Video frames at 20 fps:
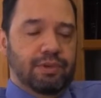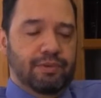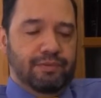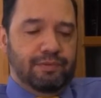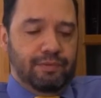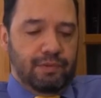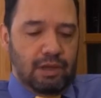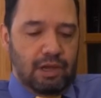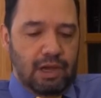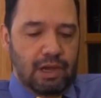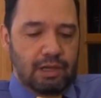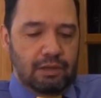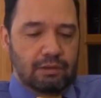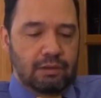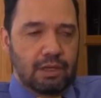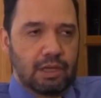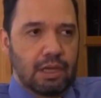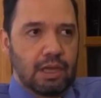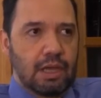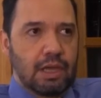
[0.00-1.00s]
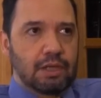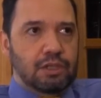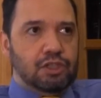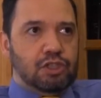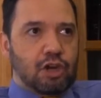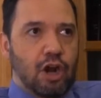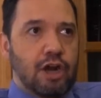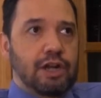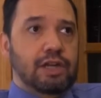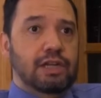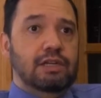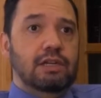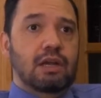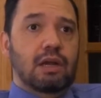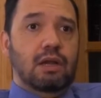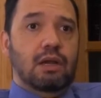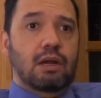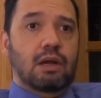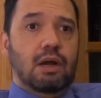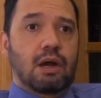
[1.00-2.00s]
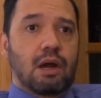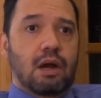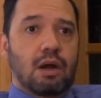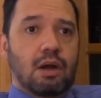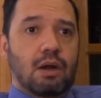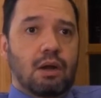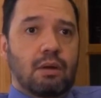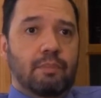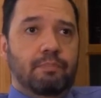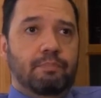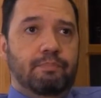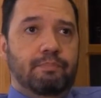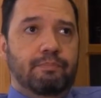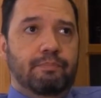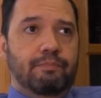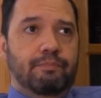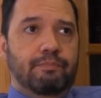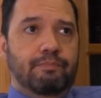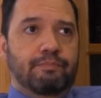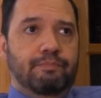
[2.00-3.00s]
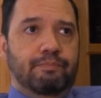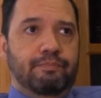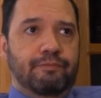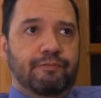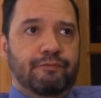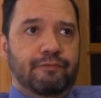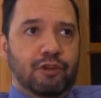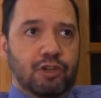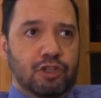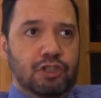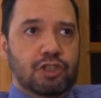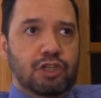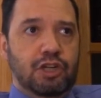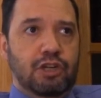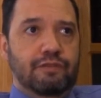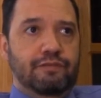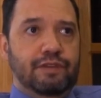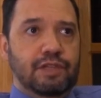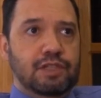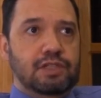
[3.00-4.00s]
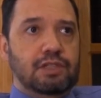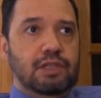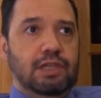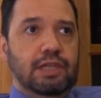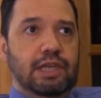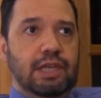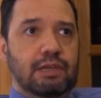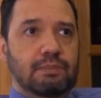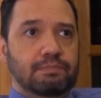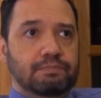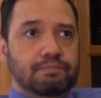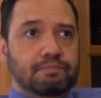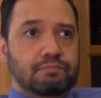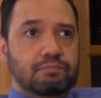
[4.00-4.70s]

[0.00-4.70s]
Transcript: We've uh, started our first year fiscally